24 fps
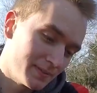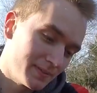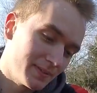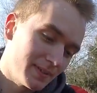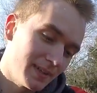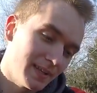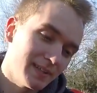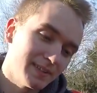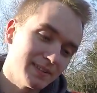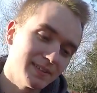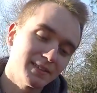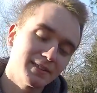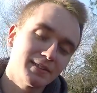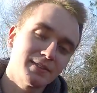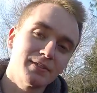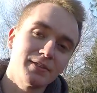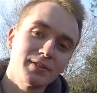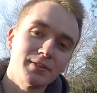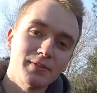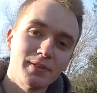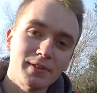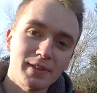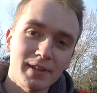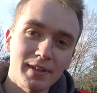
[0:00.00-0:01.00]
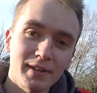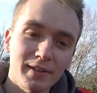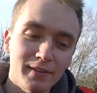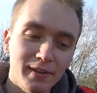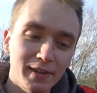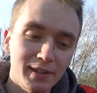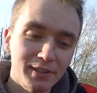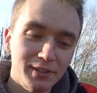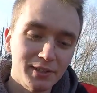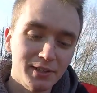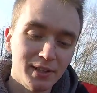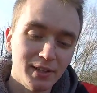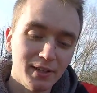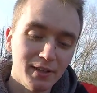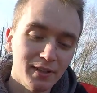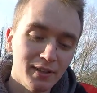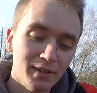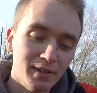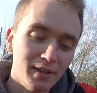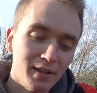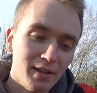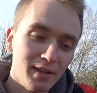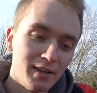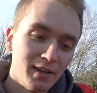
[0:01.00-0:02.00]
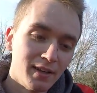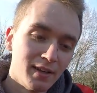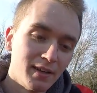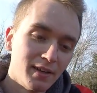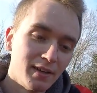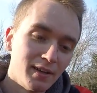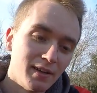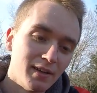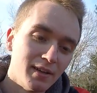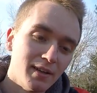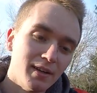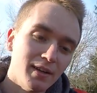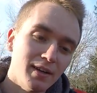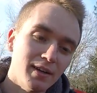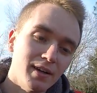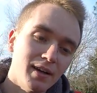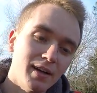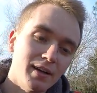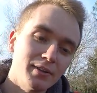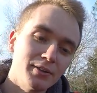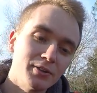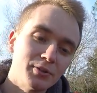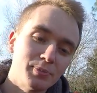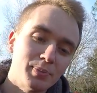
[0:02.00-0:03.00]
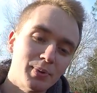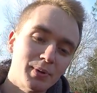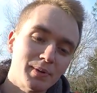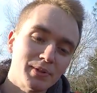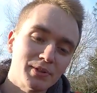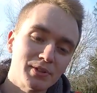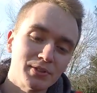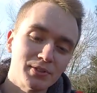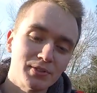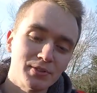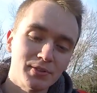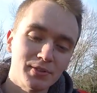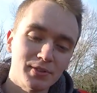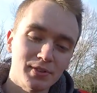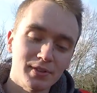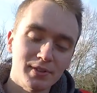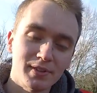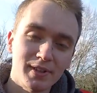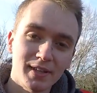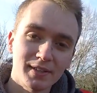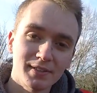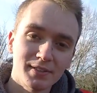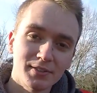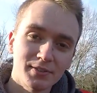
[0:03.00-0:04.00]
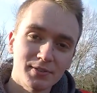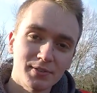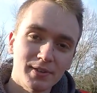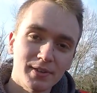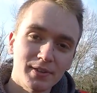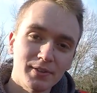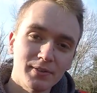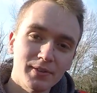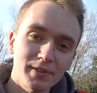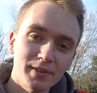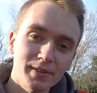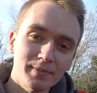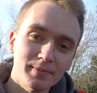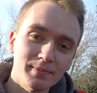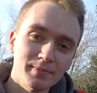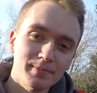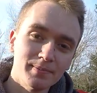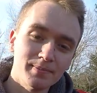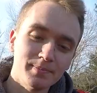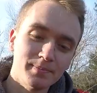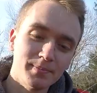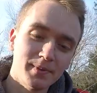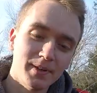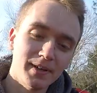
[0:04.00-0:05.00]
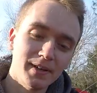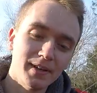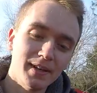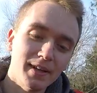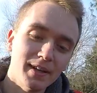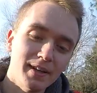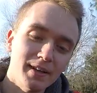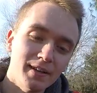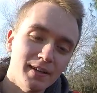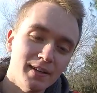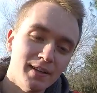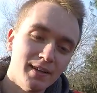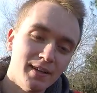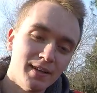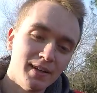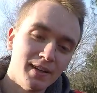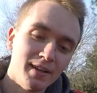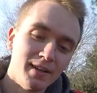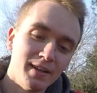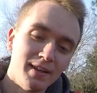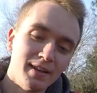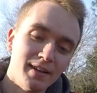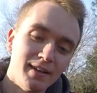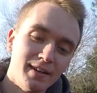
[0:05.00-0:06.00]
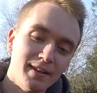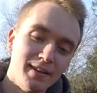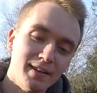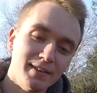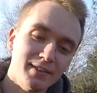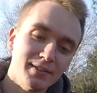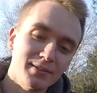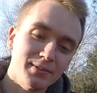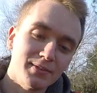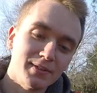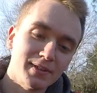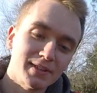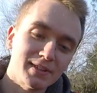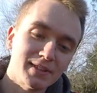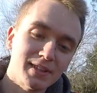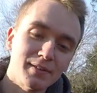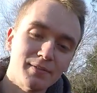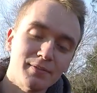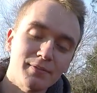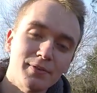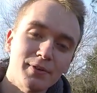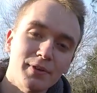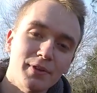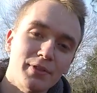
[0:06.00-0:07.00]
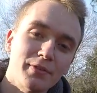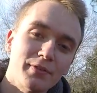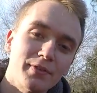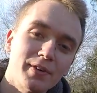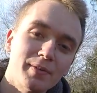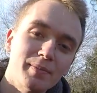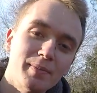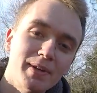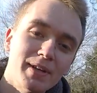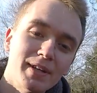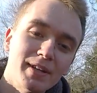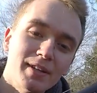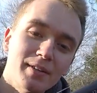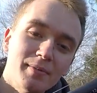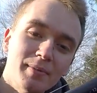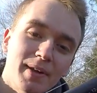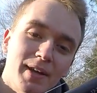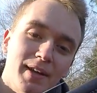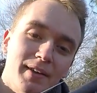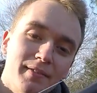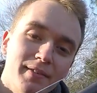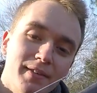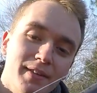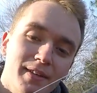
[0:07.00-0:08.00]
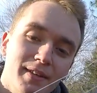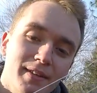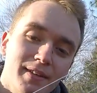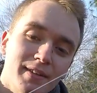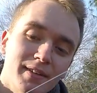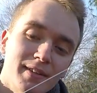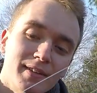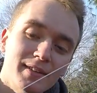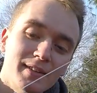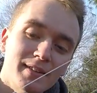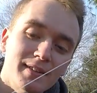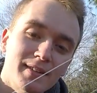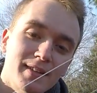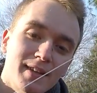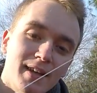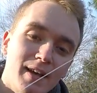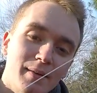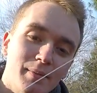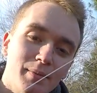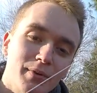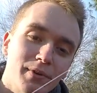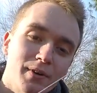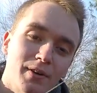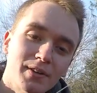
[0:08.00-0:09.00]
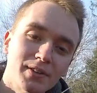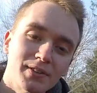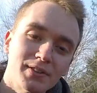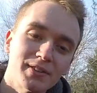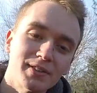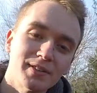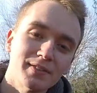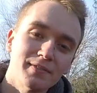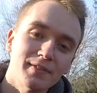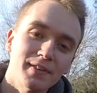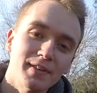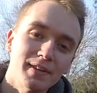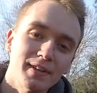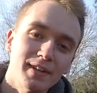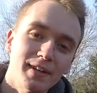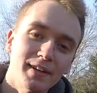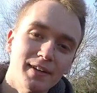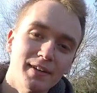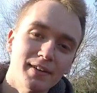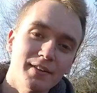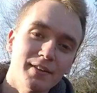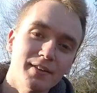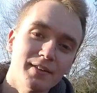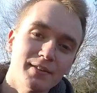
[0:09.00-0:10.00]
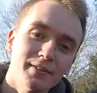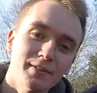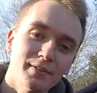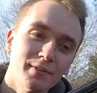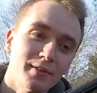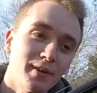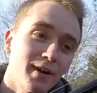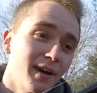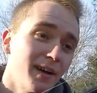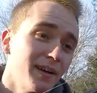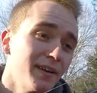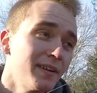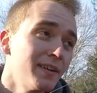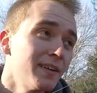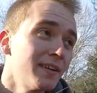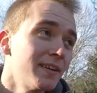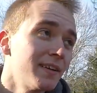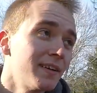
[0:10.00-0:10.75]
Yeah, 6:3 to 1 gear ratio. I pretty much just use a Texas rig on it right now. It's on a 7'3" medium heavy Abu Garcia Vendetta rod.